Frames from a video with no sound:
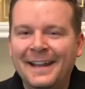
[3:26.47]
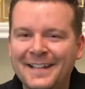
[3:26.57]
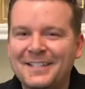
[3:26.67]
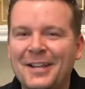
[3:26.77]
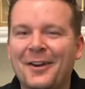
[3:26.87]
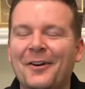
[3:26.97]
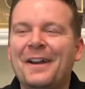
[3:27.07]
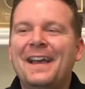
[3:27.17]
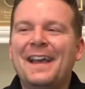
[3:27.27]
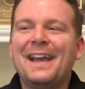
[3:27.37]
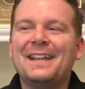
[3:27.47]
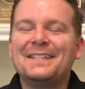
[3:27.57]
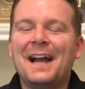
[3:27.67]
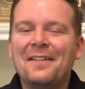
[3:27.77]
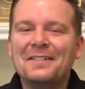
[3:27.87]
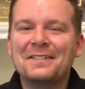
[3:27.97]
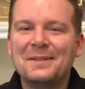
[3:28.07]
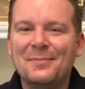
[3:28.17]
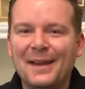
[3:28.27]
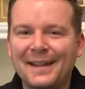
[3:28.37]
So it's
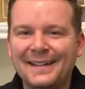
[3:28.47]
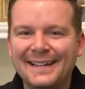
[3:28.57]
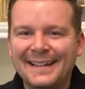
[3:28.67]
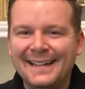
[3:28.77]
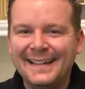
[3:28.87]
obviously been